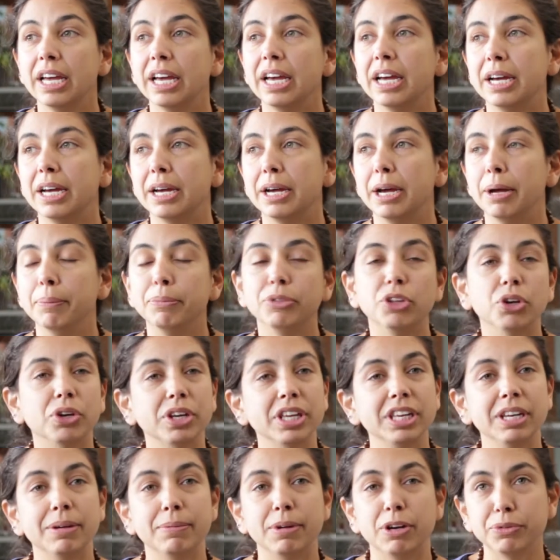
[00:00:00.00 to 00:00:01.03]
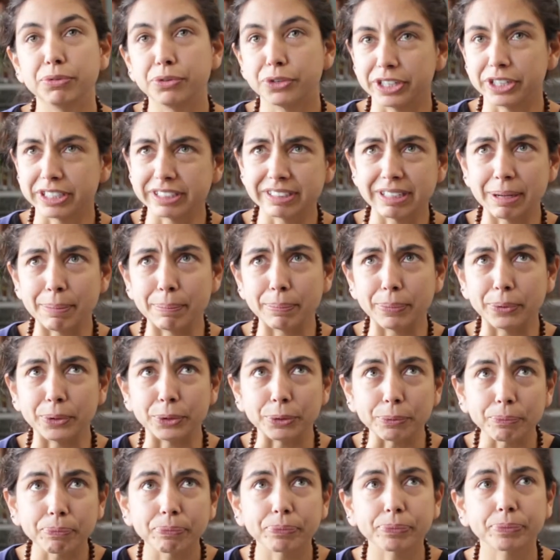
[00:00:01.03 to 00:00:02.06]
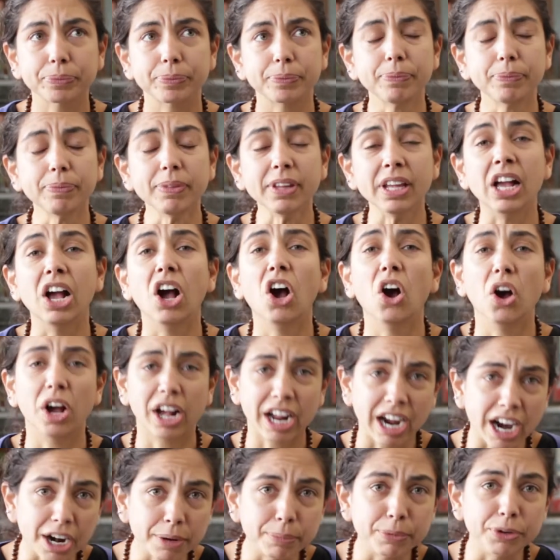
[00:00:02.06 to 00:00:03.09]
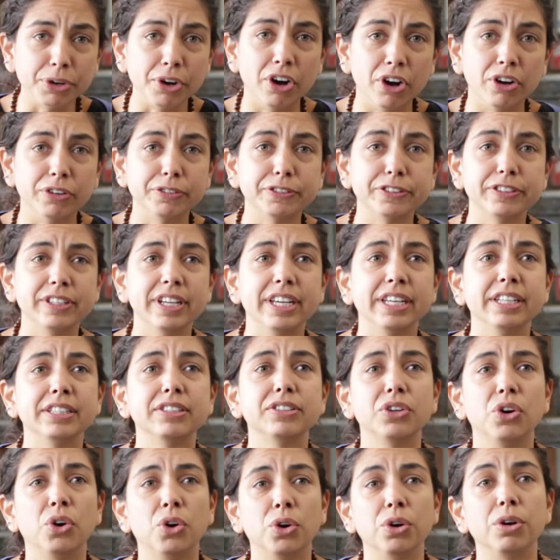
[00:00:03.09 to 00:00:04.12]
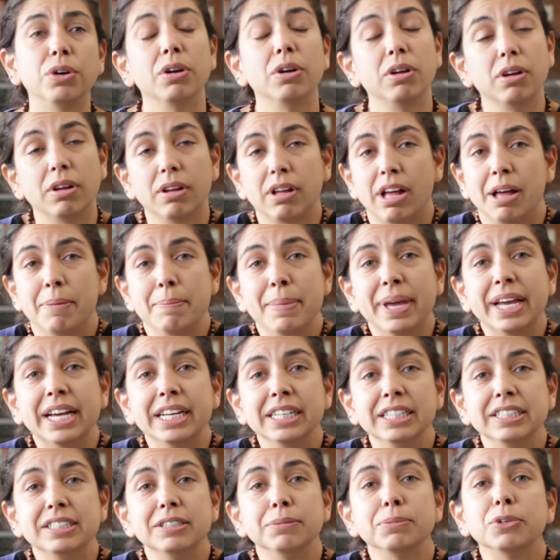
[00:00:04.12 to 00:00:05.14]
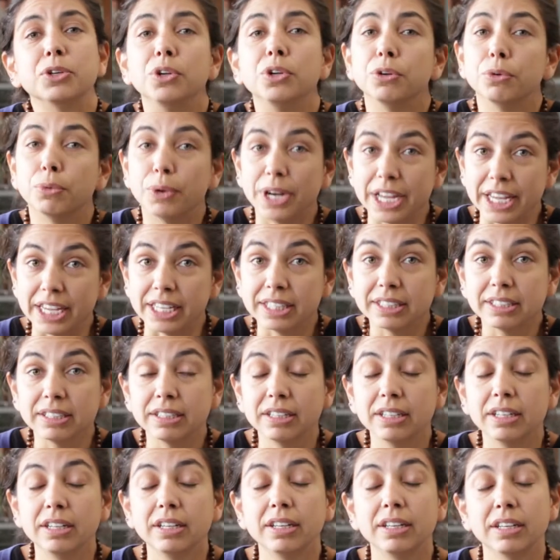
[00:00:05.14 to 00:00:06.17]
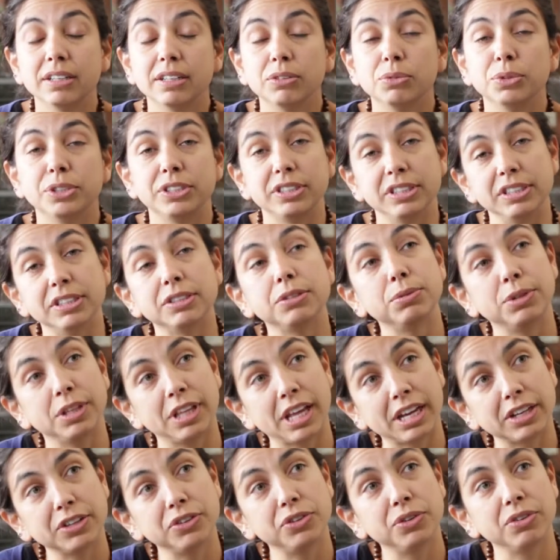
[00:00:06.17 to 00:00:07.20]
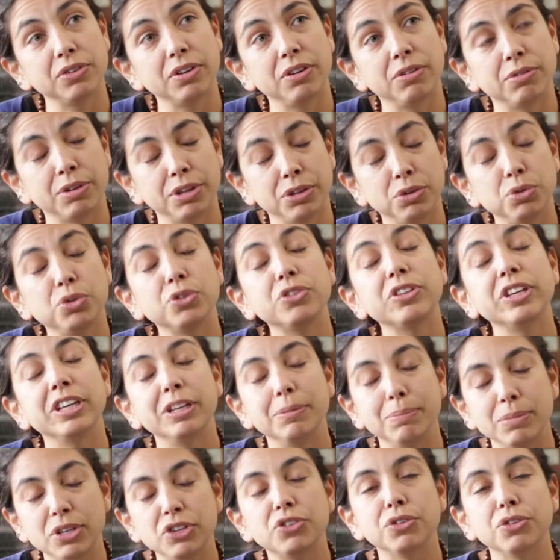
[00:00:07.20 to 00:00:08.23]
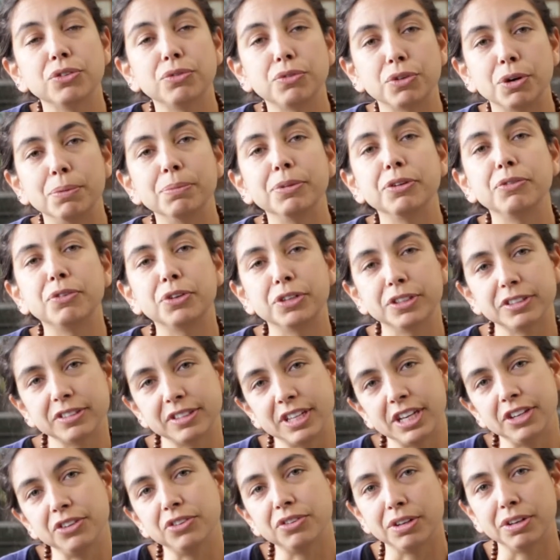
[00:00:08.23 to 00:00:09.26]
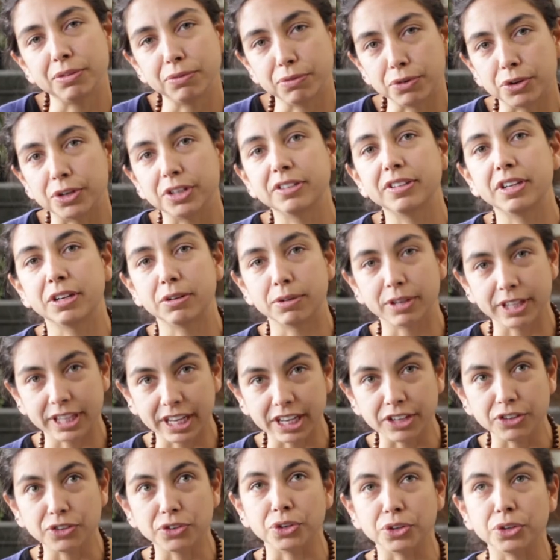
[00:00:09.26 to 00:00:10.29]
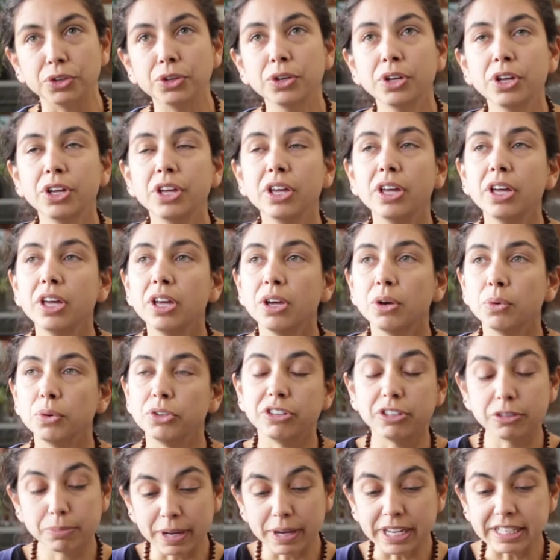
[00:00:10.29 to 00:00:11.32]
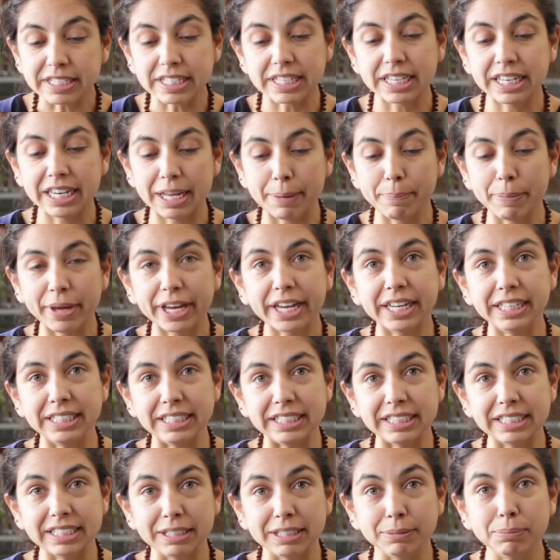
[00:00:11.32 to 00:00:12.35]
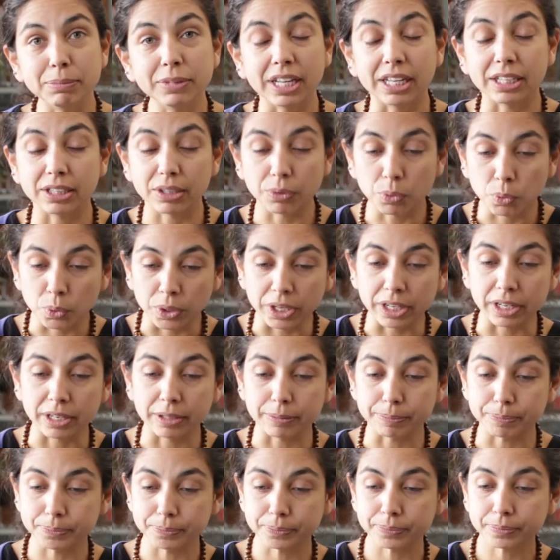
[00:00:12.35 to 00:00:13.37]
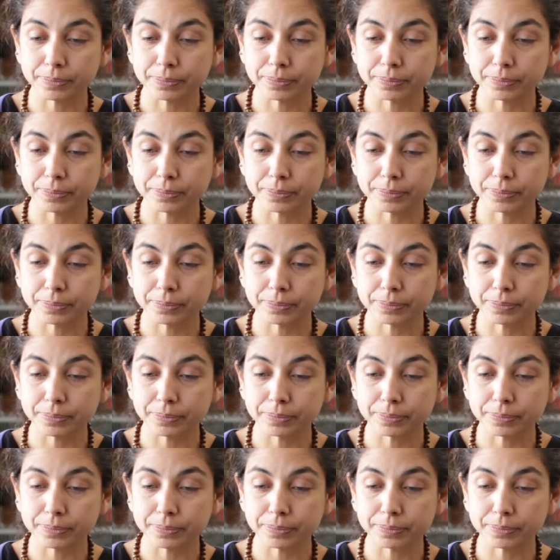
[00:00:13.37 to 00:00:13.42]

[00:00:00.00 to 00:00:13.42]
I'm talking about, for example, carbon offsets or a mechanism called RED, which is reducing emissions from deforestation and forest degradation, which is basically a mechanism that will